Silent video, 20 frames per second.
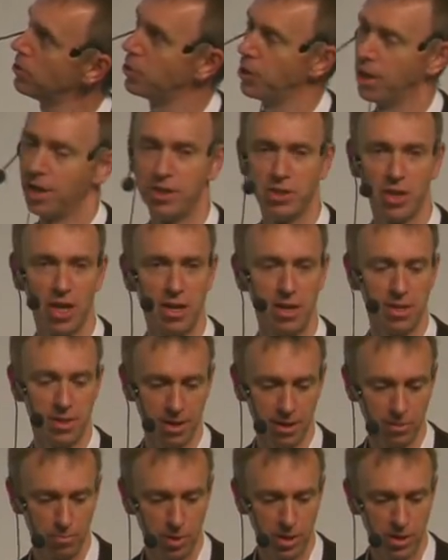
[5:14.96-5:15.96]
change
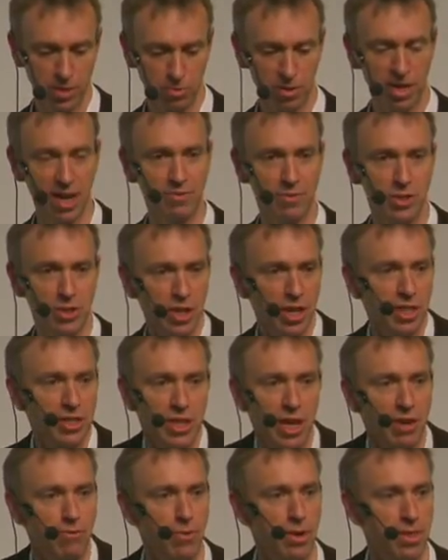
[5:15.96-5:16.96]
anything because we'd have to change
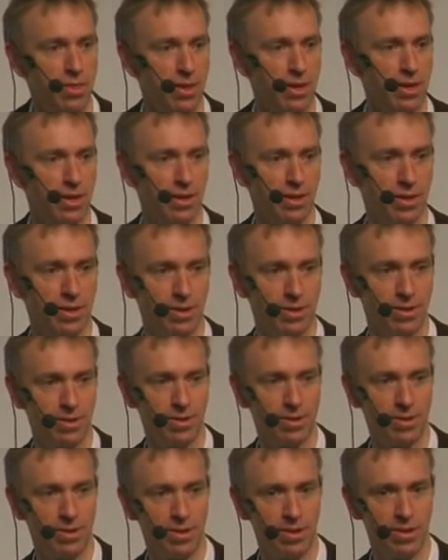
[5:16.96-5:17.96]
everything.
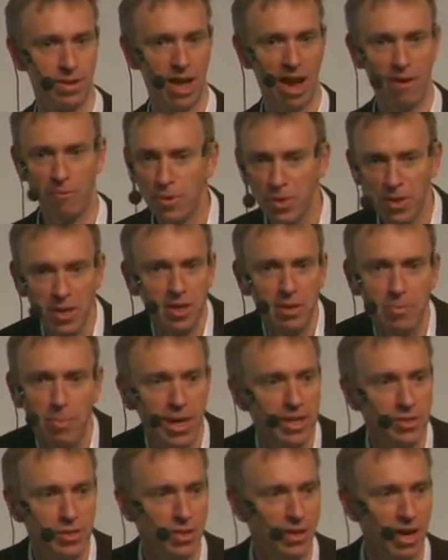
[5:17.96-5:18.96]
Everything
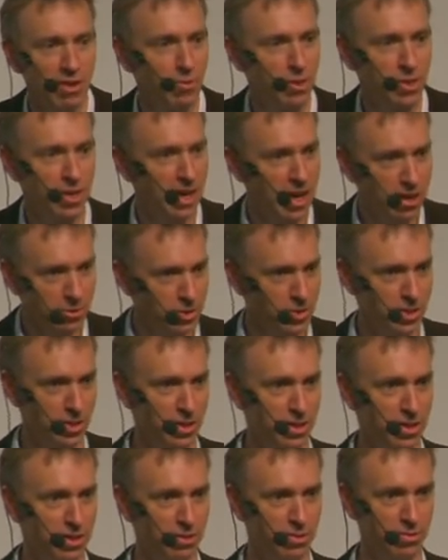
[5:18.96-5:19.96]
depends on everything else in
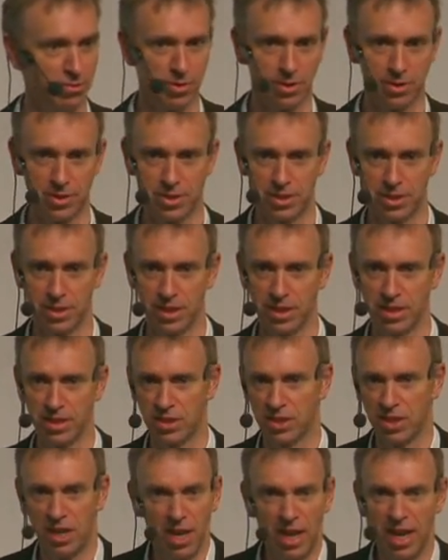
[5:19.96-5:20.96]
a university.
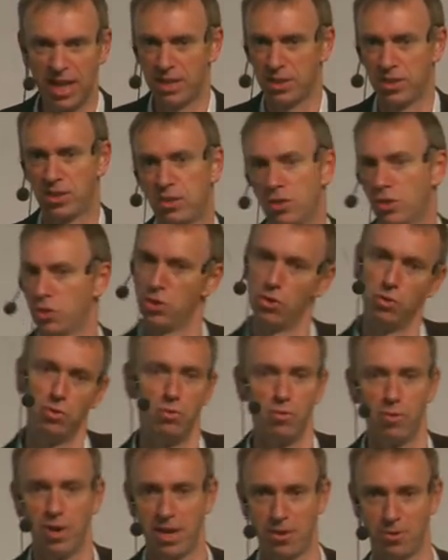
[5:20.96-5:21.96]
It's, it's the
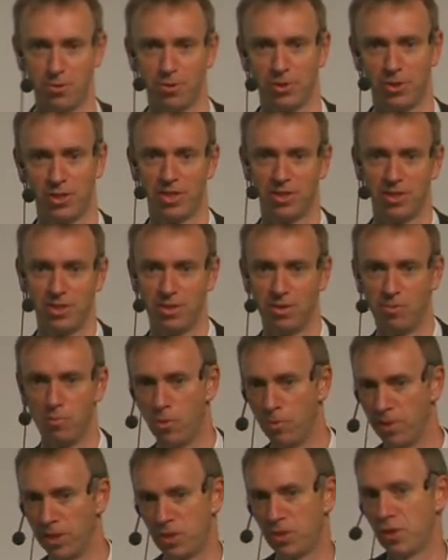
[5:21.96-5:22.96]
student record system,
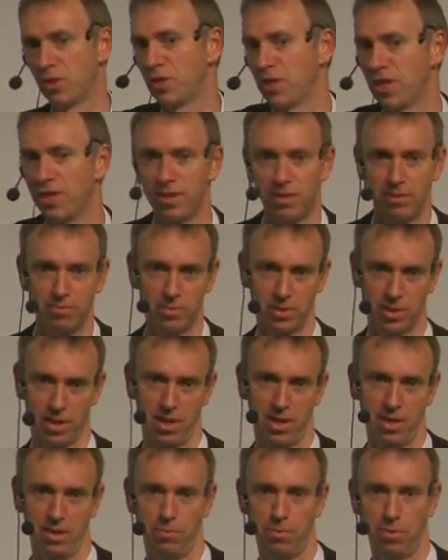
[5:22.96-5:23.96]
or it's the
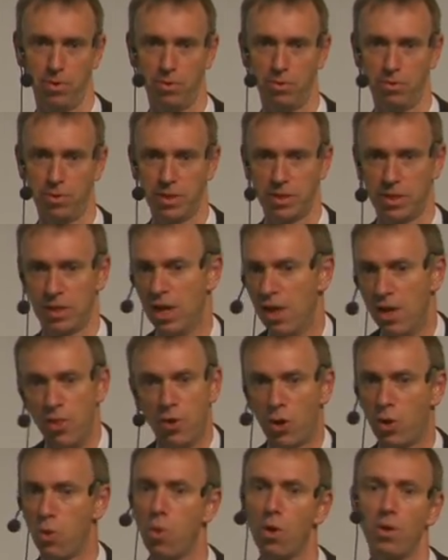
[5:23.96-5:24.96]
timetable, or it's
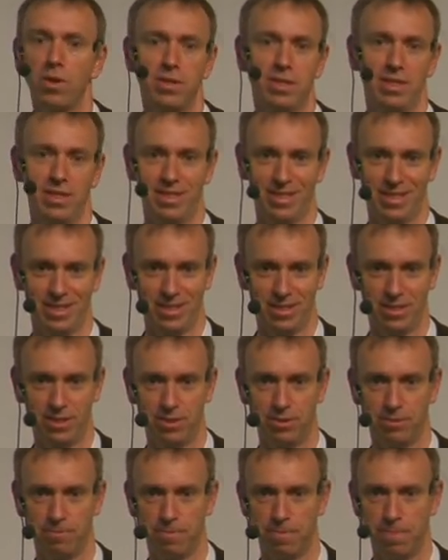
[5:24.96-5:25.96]
the quality
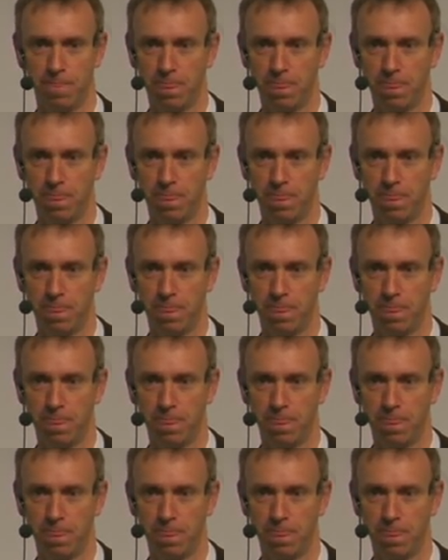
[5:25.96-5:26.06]
system.